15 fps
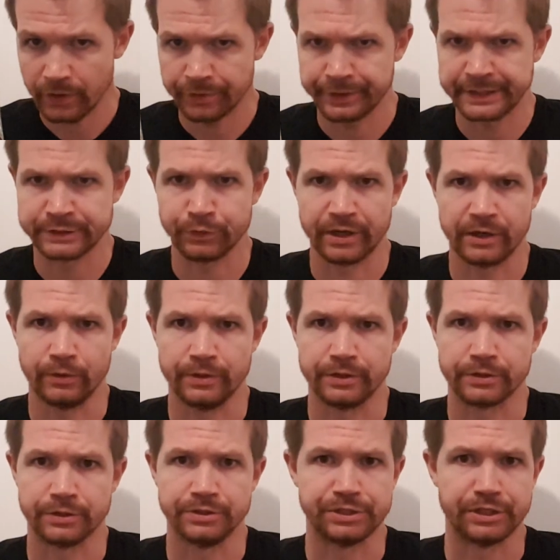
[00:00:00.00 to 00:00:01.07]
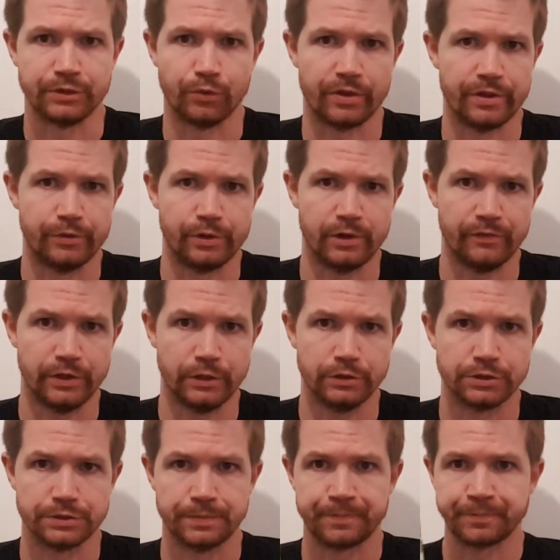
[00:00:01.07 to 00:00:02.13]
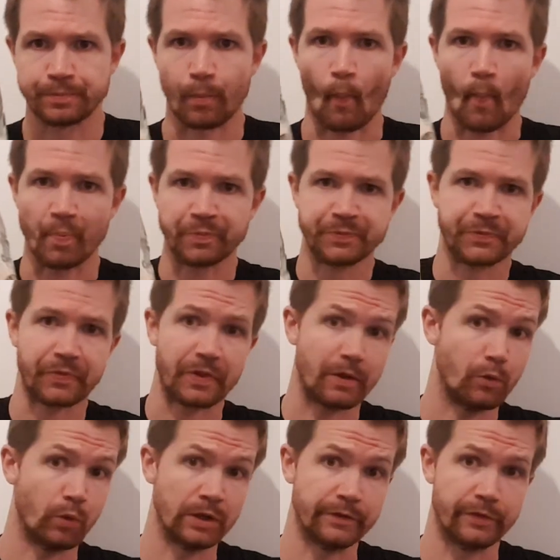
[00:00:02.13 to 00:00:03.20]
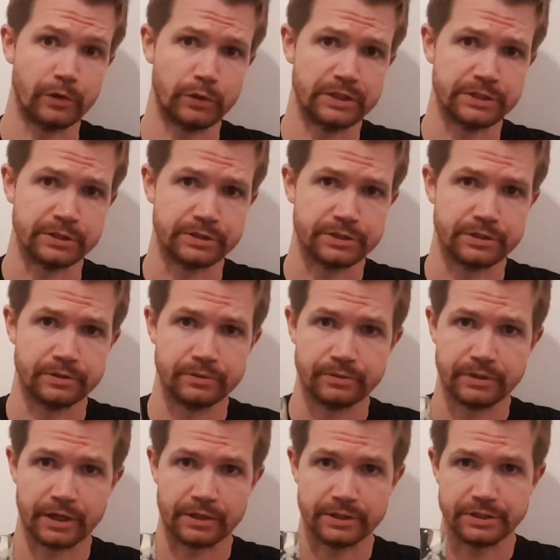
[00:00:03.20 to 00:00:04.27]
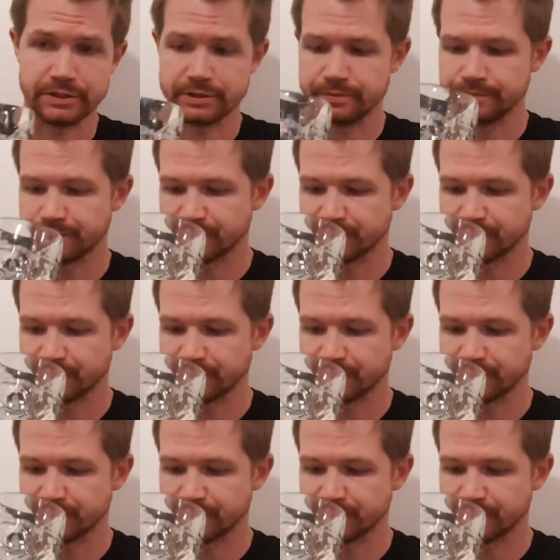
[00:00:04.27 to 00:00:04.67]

That's why I want to continue with the reviews. One of the reasons, at least.